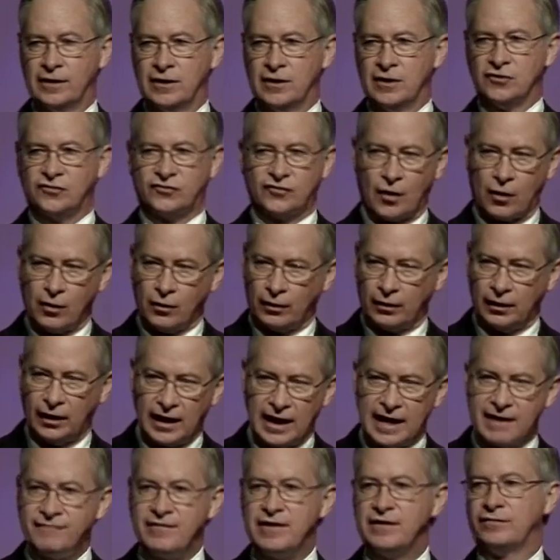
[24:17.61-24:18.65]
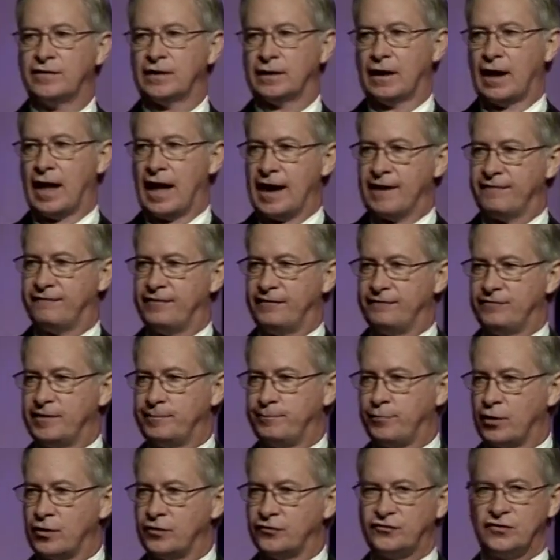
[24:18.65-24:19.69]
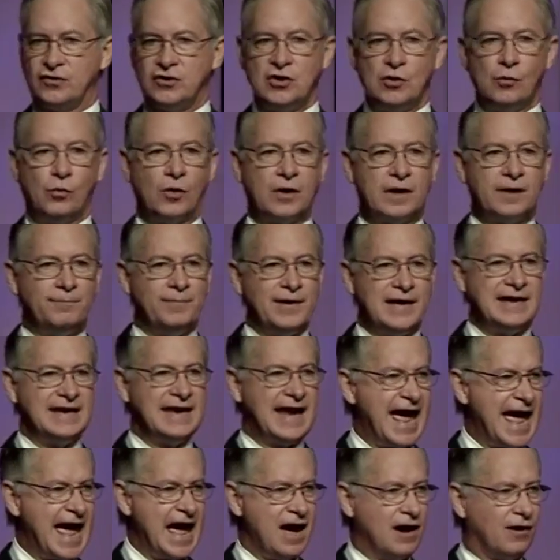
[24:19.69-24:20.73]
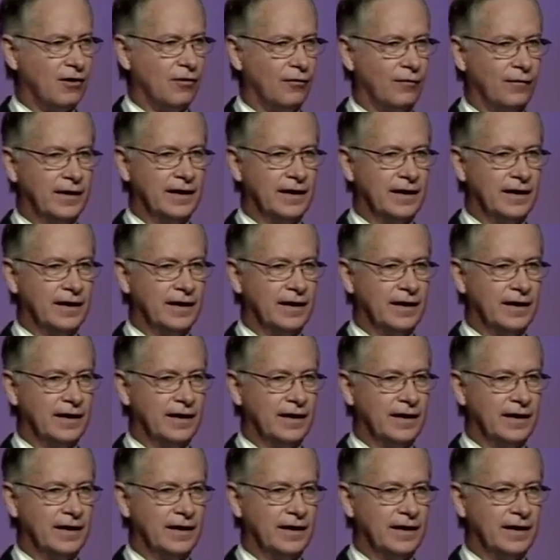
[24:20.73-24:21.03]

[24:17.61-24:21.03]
Start living the life of the person you want to be now.